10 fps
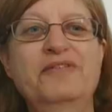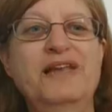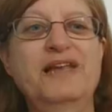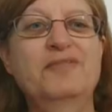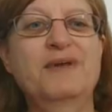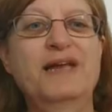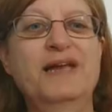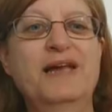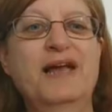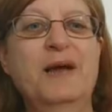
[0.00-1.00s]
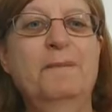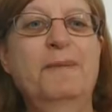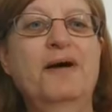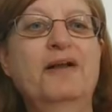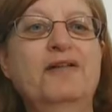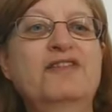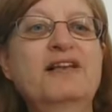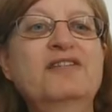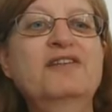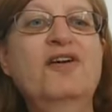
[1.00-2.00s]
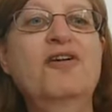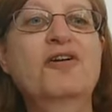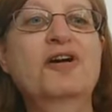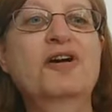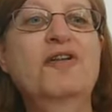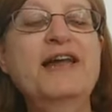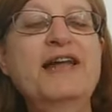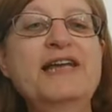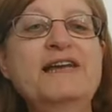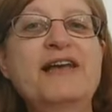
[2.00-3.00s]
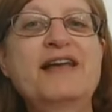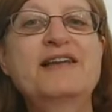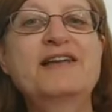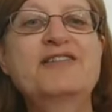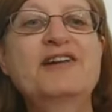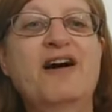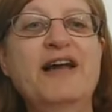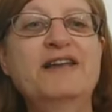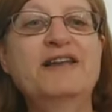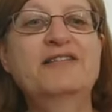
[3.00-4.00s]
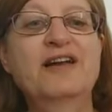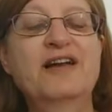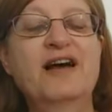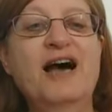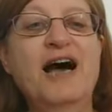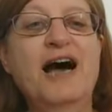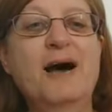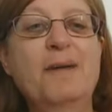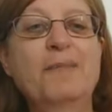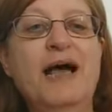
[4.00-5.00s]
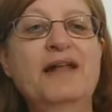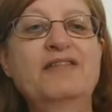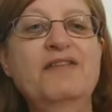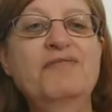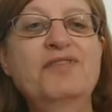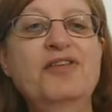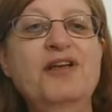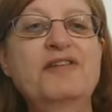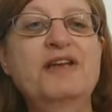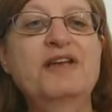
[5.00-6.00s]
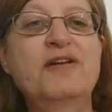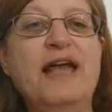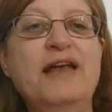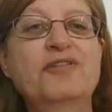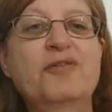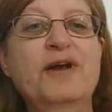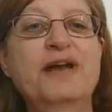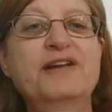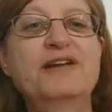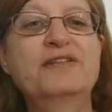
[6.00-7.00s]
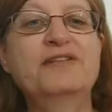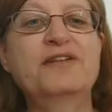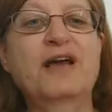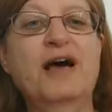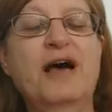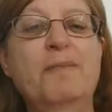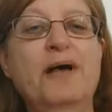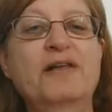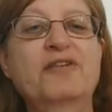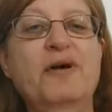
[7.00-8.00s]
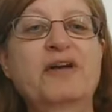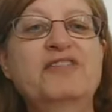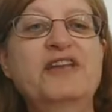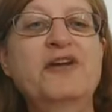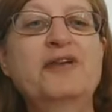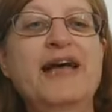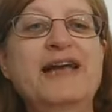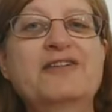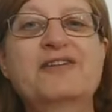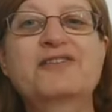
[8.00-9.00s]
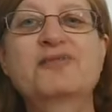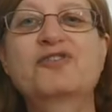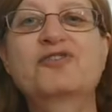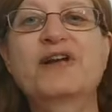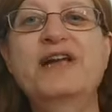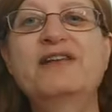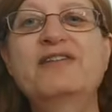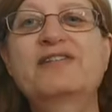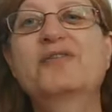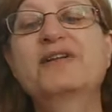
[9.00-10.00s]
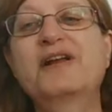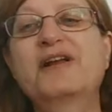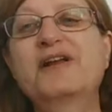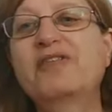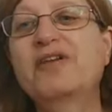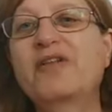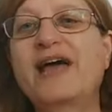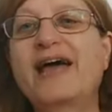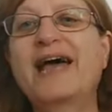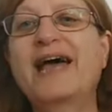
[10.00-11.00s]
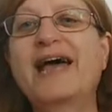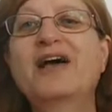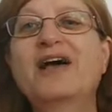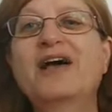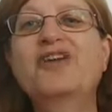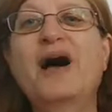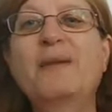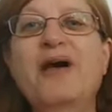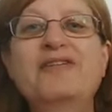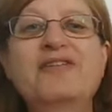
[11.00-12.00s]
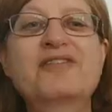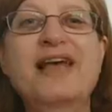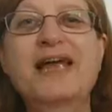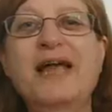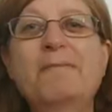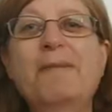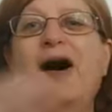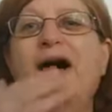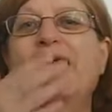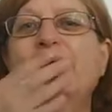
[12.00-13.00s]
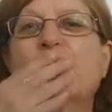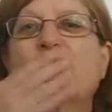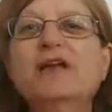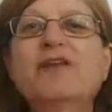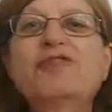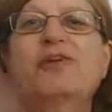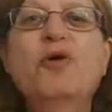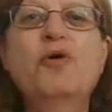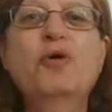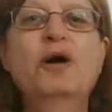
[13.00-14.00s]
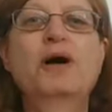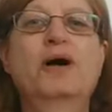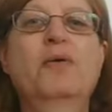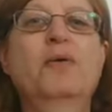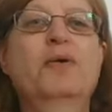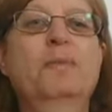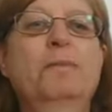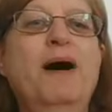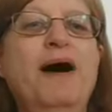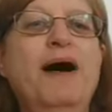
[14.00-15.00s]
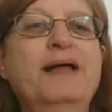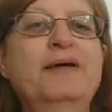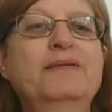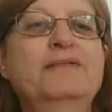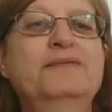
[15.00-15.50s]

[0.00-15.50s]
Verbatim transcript: sees me but six o'clock reiki teddy tonight um, and 7.30 angel readings um, so I see you all later because my screen's gone. So I don't know whether you're there. So I'm going to say bye. Love you all. Bye.